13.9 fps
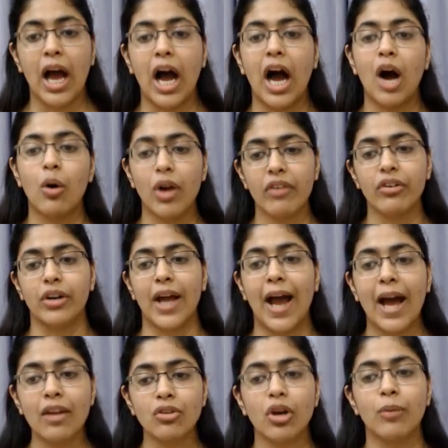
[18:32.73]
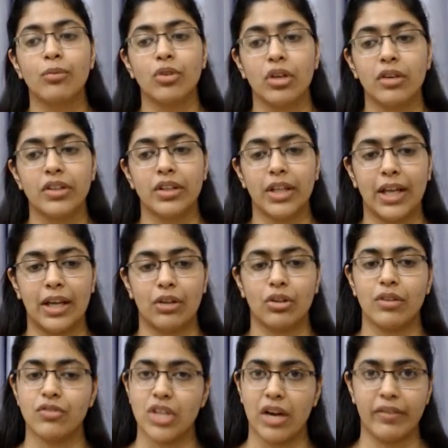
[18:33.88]
However, as observed in the case
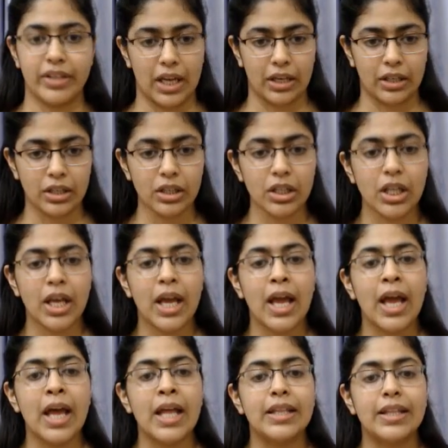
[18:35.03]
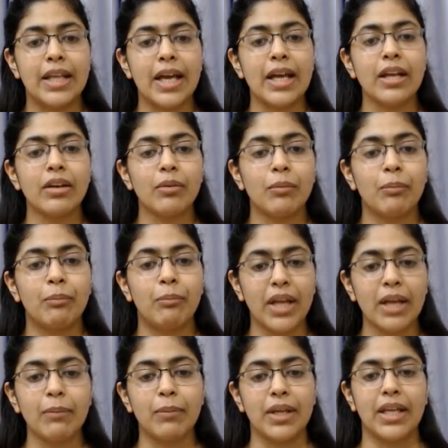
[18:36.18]
of Javed Anand, there
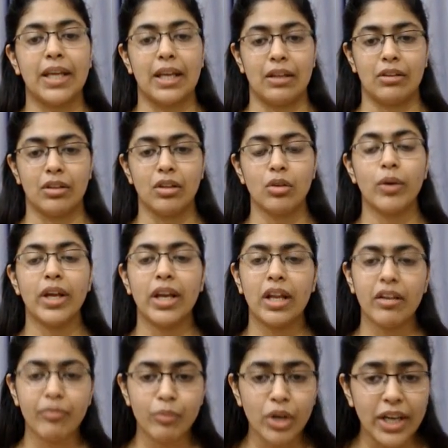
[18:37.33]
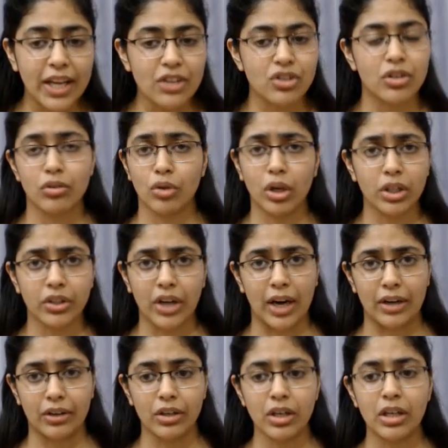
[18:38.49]
may be cases where if protection is not
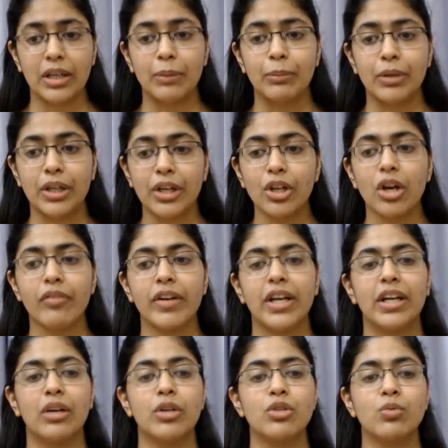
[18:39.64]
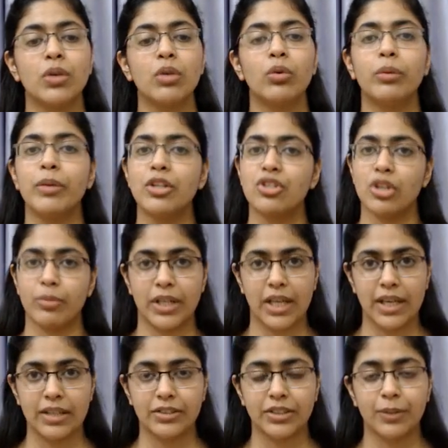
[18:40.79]
granted, liberty of an individual would be
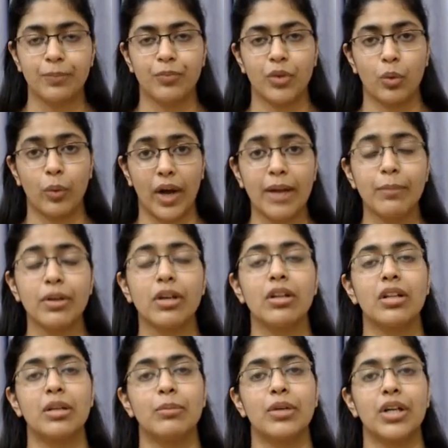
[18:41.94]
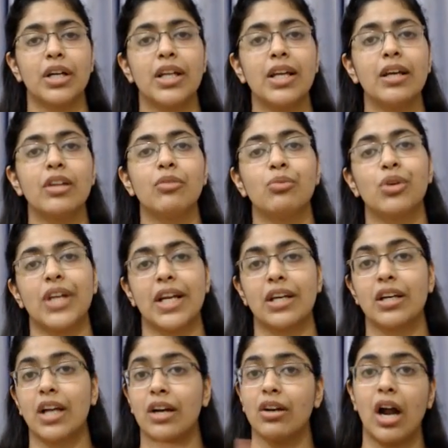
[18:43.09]
jeopardized. Why? Because liberty is
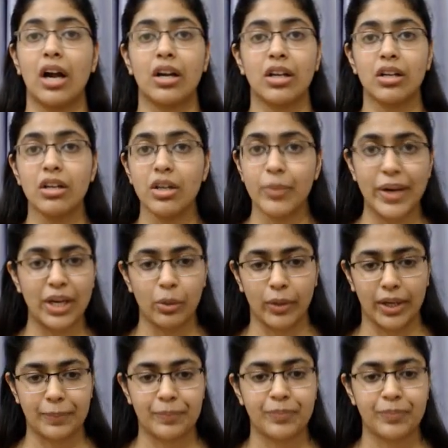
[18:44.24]
protected under Article 21.